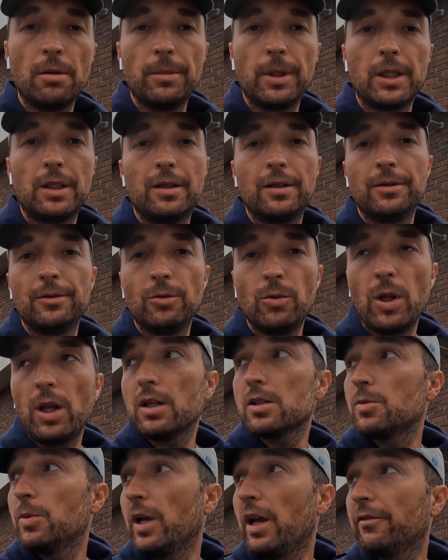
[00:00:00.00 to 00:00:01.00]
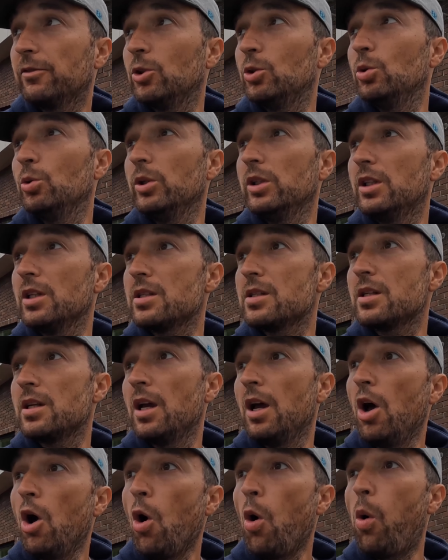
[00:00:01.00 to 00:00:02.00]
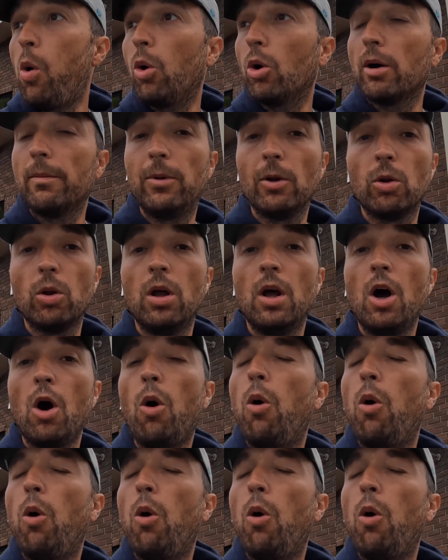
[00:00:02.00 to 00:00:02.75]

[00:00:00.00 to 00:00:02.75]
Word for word: but what else we have to do in this horrible